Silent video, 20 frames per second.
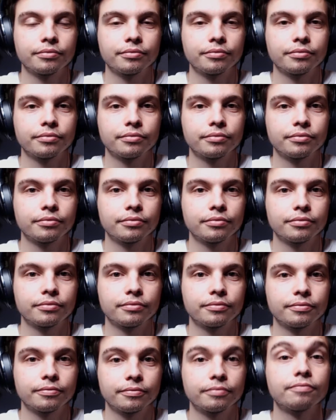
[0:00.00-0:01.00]

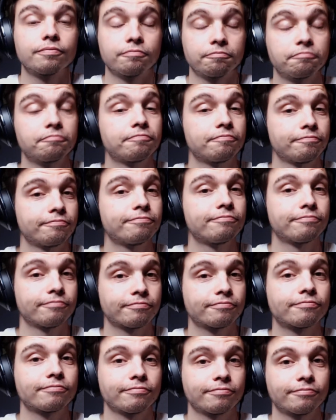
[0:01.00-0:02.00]

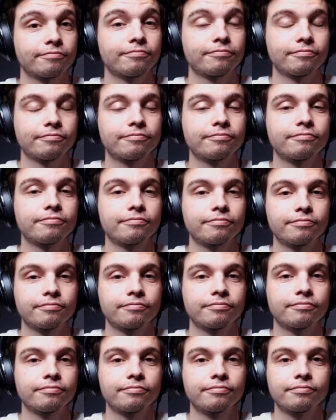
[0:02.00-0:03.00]

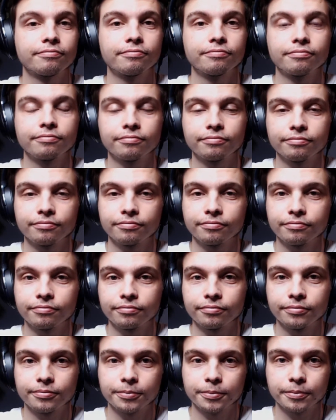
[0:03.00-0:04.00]

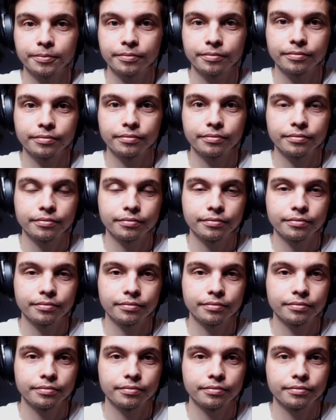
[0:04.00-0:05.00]
(silent)